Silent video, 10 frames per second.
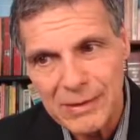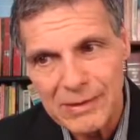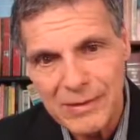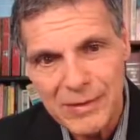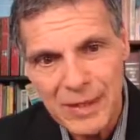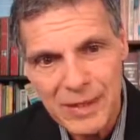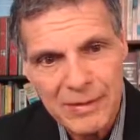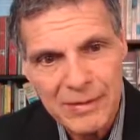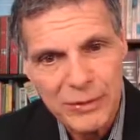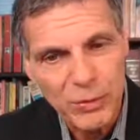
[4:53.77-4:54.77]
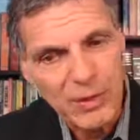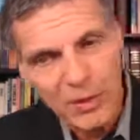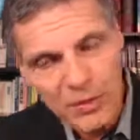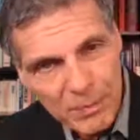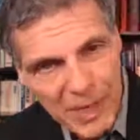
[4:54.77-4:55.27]
and your doctor has run
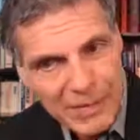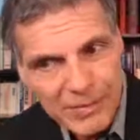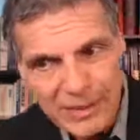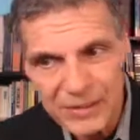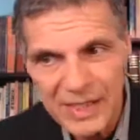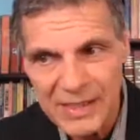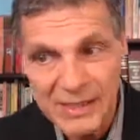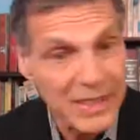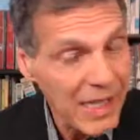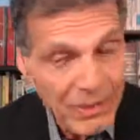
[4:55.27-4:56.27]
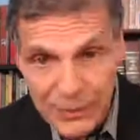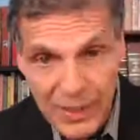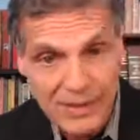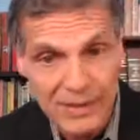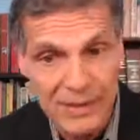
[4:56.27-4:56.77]
all the battery of tests and can't
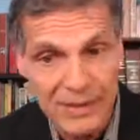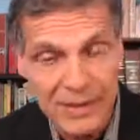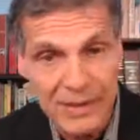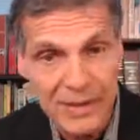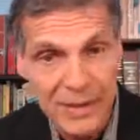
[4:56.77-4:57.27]
find anything,